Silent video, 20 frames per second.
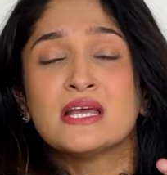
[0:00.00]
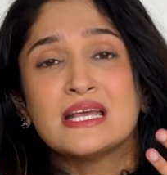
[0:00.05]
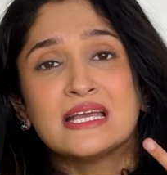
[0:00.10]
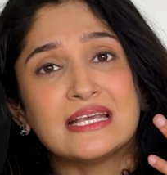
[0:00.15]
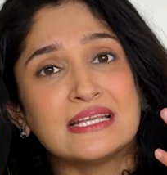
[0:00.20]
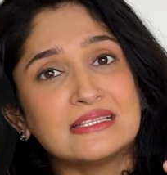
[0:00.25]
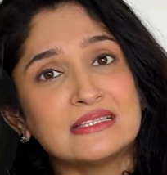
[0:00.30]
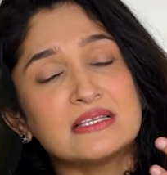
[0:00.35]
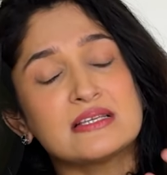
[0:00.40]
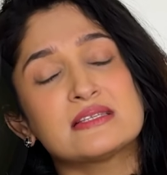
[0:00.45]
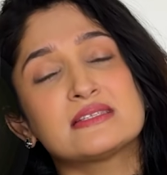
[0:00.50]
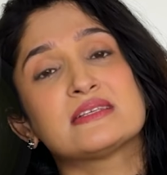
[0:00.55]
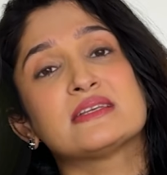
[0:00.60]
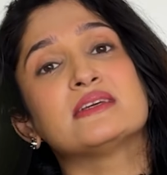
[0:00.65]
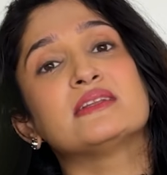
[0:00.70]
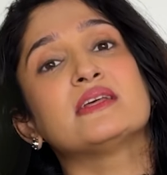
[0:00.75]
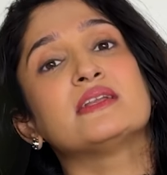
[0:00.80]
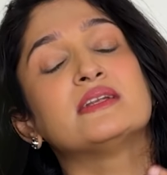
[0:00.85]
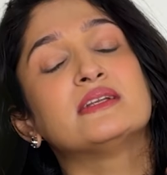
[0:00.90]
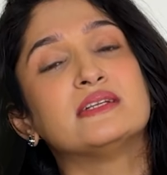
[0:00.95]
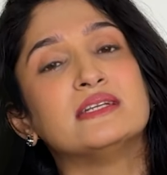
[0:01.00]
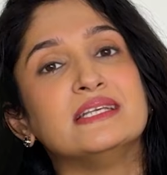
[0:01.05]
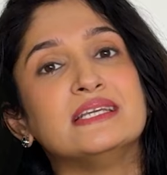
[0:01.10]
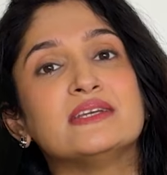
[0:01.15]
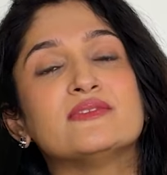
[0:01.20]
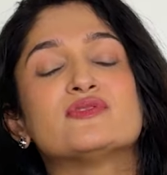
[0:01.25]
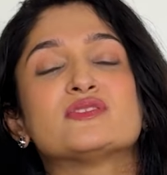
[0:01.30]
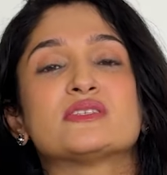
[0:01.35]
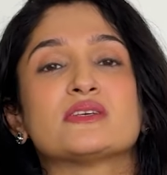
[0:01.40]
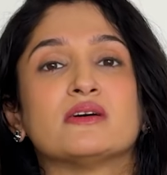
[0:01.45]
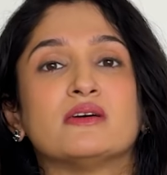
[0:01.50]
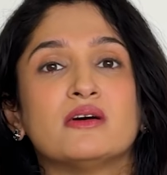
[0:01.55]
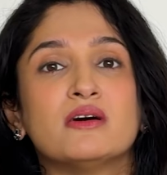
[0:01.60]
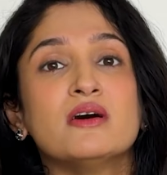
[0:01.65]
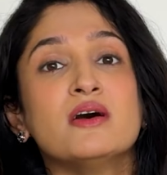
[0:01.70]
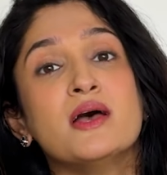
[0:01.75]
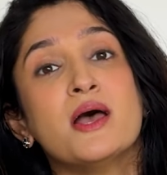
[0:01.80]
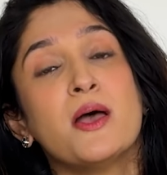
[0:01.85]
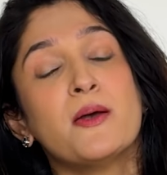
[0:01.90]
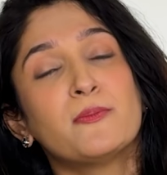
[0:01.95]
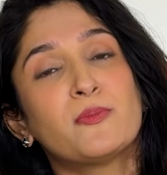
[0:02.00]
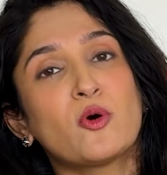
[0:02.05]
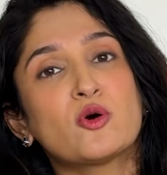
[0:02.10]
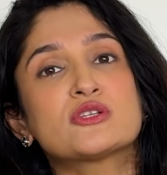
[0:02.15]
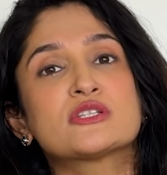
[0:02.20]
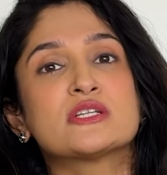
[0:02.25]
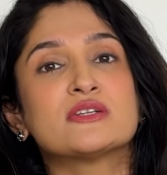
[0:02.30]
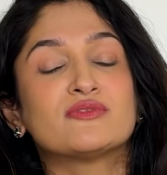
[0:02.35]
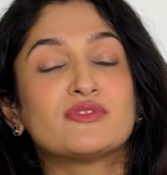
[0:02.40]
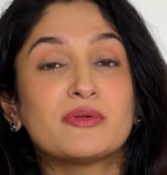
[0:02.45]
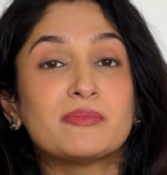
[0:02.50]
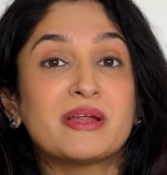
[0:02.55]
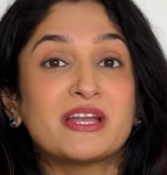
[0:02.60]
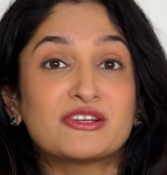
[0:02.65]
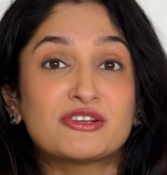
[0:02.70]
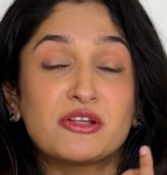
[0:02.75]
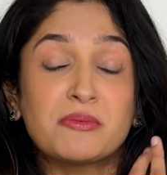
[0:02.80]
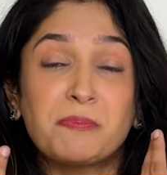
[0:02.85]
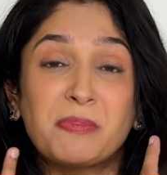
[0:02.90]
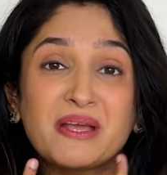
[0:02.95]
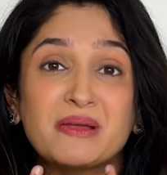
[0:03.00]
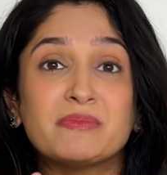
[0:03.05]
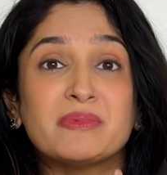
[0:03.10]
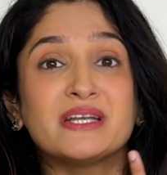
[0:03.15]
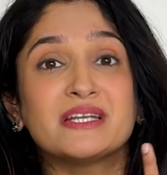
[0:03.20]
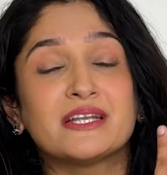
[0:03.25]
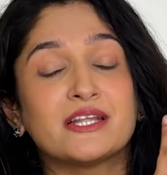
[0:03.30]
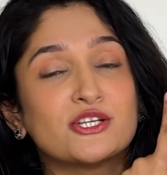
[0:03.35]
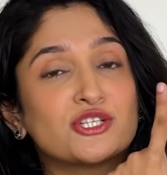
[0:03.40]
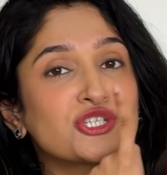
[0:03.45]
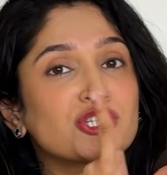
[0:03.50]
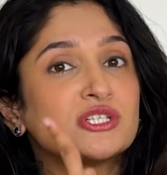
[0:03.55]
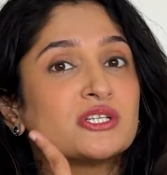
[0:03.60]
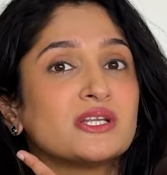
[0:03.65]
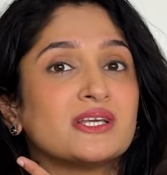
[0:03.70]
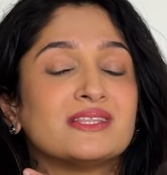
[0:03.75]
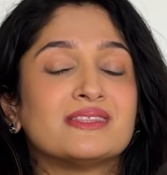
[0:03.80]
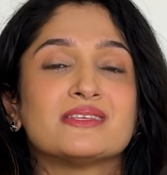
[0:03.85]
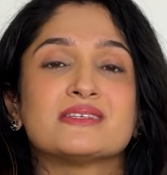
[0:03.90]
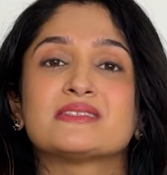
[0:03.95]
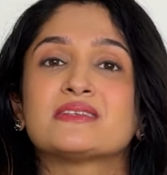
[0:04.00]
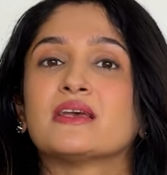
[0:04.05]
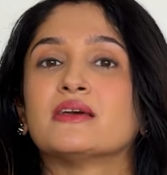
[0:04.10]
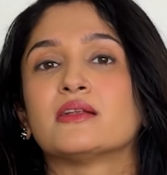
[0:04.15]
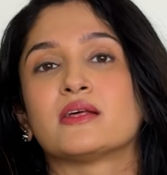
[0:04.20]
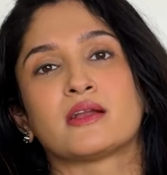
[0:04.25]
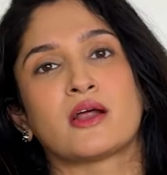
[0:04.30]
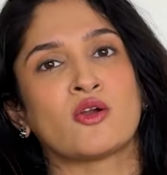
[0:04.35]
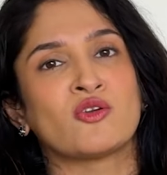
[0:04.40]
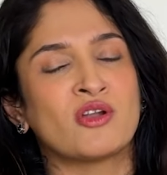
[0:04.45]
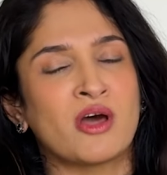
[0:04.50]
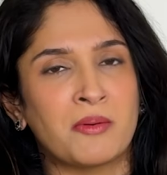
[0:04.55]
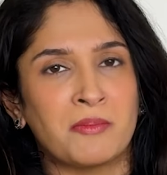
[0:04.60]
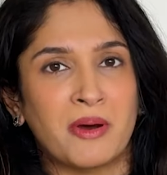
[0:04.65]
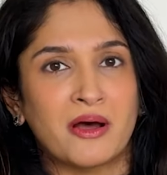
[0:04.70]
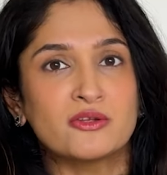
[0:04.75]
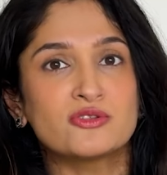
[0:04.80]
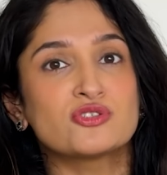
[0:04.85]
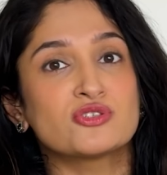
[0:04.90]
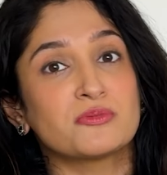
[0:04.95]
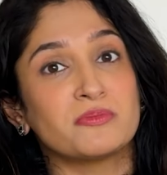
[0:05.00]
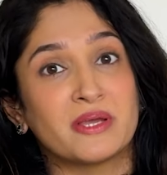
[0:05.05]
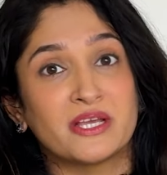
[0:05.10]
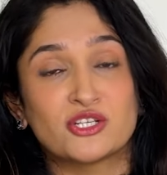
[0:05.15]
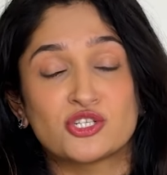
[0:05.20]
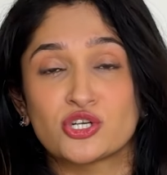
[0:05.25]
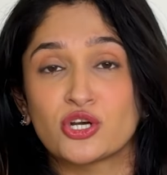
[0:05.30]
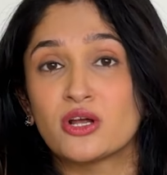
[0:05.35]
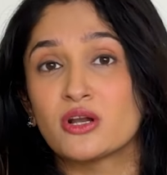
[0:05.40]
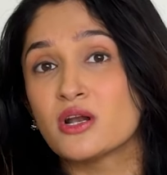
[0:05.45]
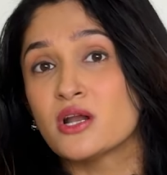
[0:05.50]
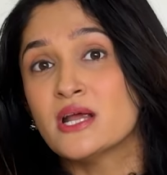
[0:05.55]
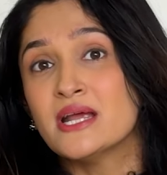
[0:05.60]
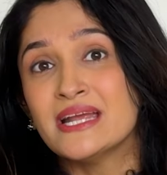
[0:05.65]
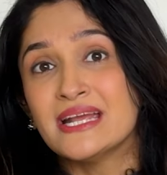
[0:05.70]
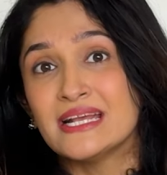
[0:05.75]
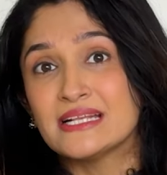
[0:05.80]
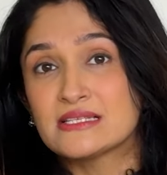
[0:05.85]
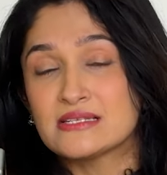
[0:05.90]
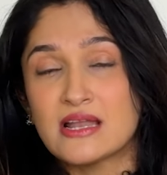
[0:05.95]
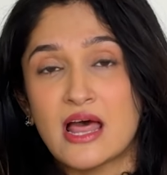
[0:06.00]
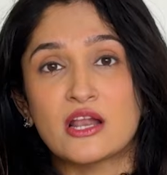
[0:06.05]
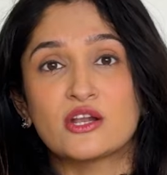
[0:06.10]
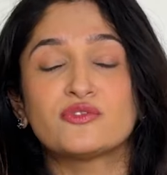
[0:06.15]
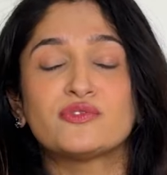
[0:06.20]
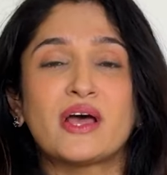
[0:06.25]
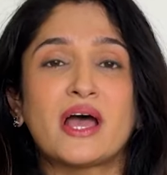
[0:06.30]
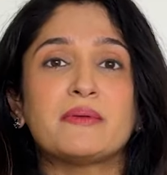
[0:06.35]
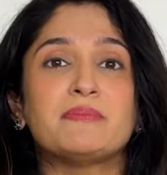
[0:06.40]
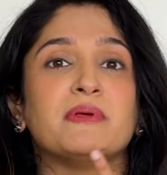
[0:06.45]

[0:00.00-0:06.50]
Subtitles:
in the skin and it leaves a post-inflammatory pigmentation in the skin around our mouth. So make sure it's none of that.